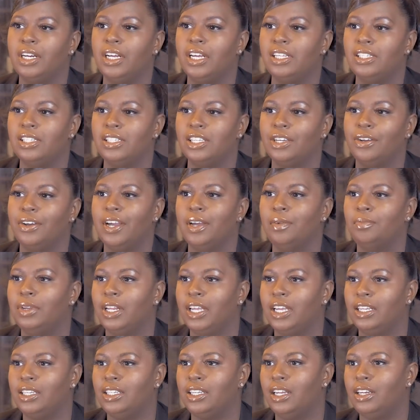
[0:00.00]
Instagram,
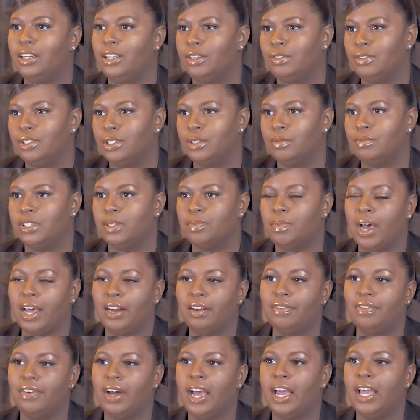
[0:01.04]
LinkedIn, YouTube,
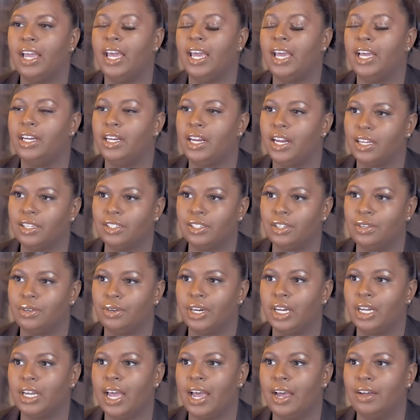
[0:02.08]
Spotify, and Nextdoor
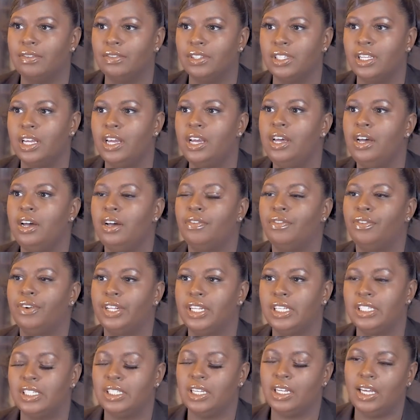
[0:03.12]
accounts for the
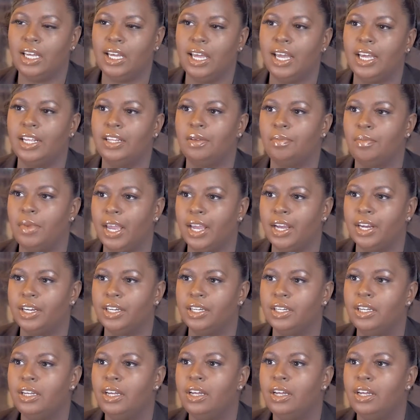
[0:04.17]
city and the mayor.